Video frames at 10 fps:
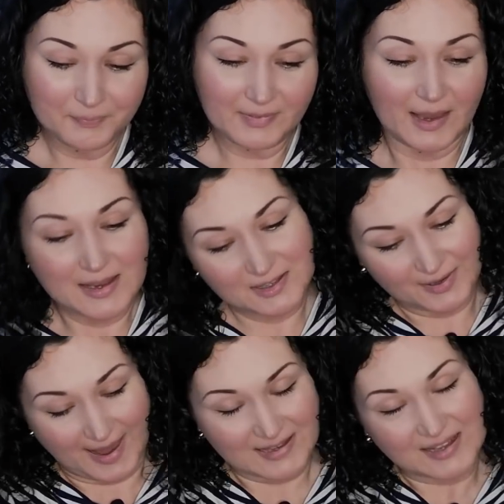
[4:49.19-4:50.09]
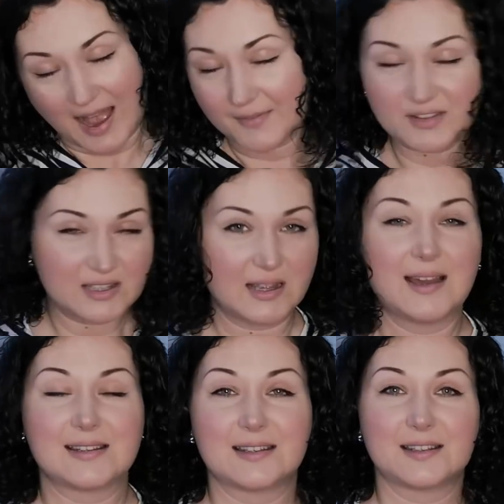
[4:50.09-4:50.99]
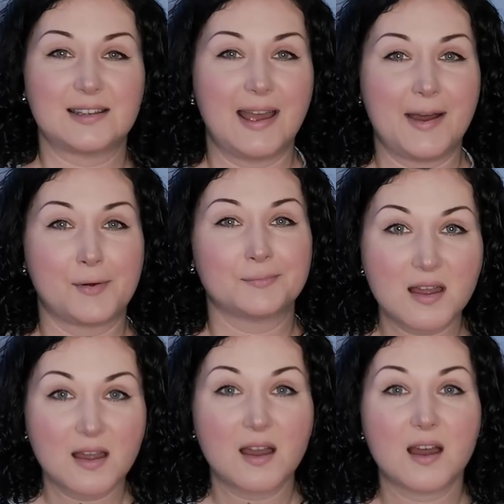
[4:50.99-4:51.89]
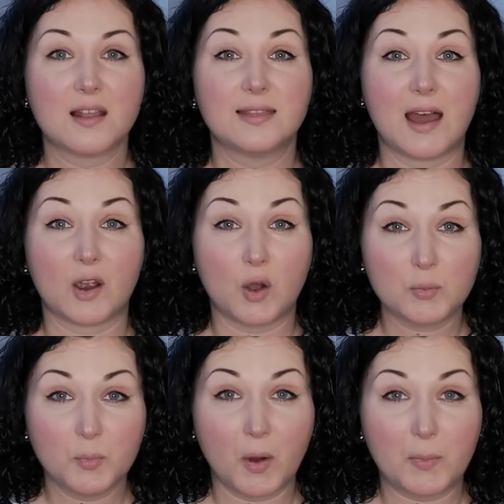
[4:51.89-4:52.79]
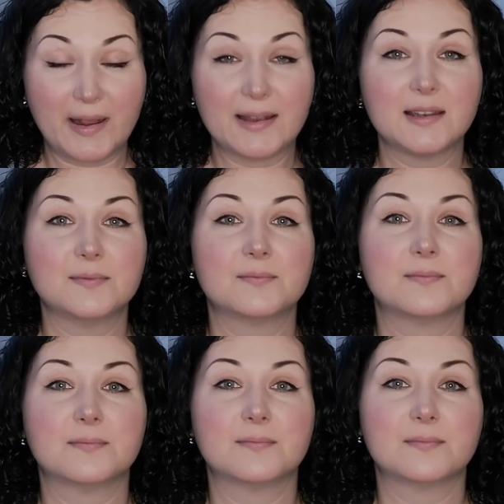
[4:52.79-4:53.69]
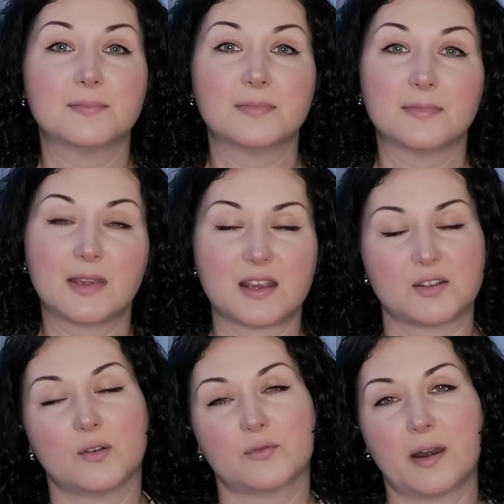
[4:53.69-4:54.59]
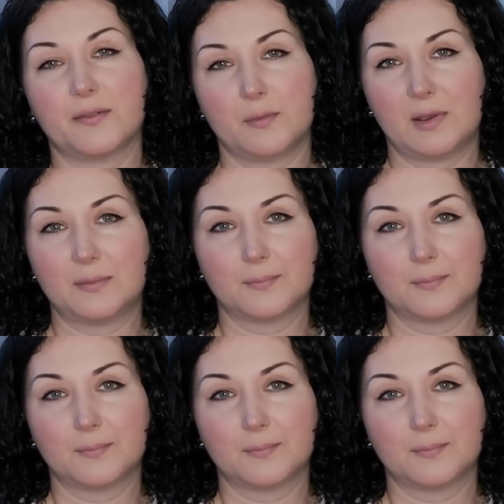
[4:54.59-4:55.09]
So yes, I've decided now that cotton poplin is not really for me.